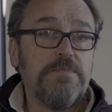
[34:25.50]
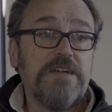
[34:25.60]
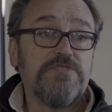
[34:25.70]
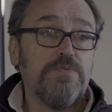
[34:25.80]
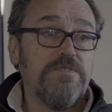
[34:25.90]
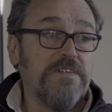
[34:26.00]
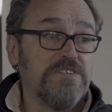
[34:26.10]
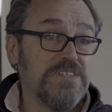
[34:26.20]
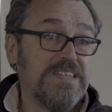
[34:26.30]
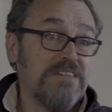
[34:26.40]
a battery will
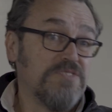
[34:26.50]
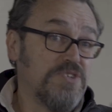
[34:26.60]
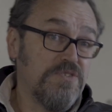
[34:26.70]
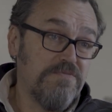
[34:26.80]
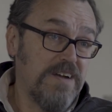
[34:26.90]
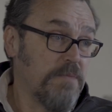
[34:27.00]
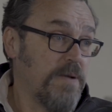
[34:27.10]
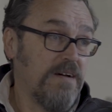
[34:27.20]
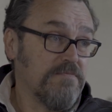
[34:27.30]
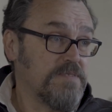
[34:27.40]
function down to around
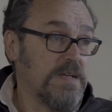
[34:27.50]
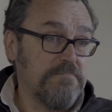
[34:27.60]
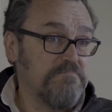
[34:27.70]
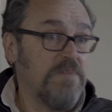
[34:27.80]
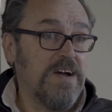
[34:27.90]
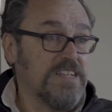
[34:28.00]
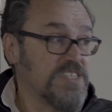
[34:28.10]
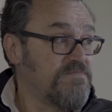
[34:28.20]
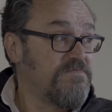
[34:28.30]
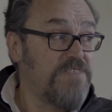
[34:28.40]
about
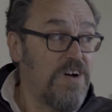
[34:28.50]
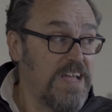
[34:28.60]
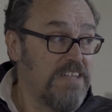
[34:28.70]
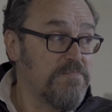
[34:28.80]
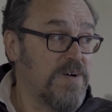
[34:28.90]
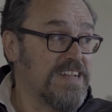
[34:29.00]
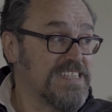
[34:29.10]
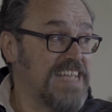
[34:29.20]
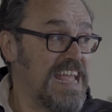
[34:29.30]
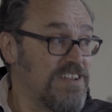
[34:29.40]
-5,
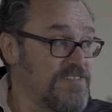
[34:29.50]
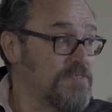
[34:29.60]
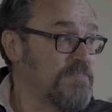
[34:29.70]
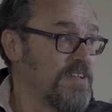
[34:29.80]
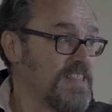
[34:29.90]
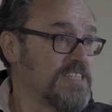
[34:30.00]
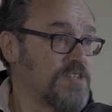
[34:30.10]
-10, something like that.